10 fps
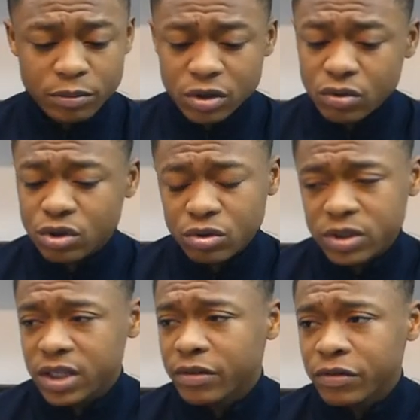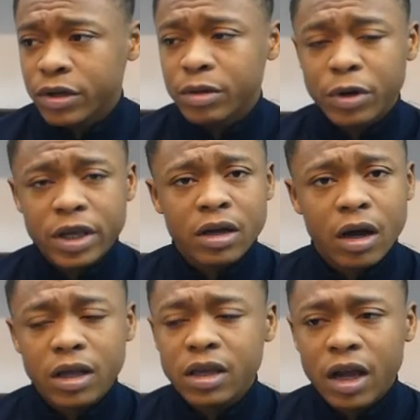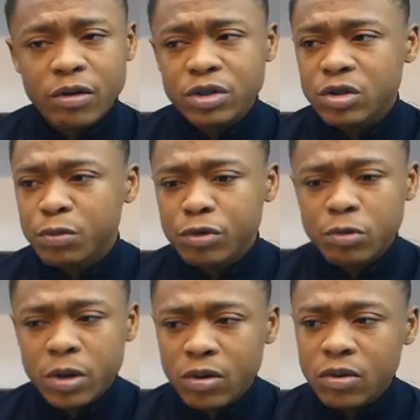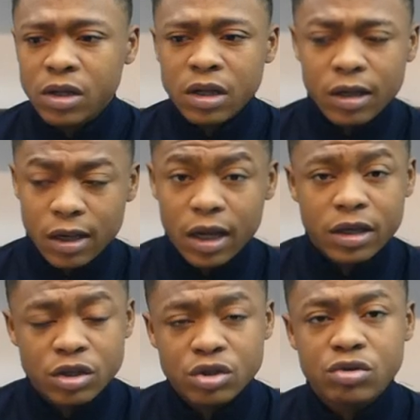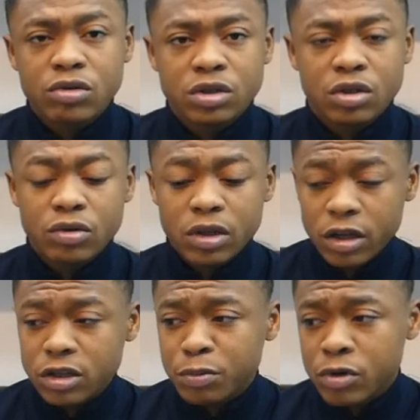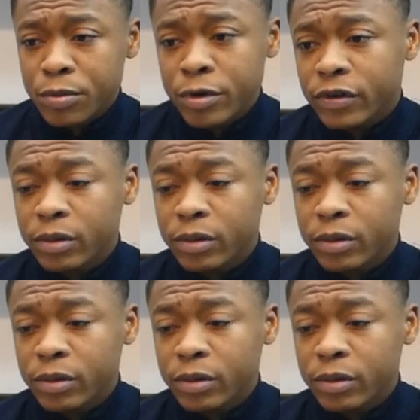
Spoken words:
so sure he's left-footed, but he carries the ball well, like he showed against Bournemouth.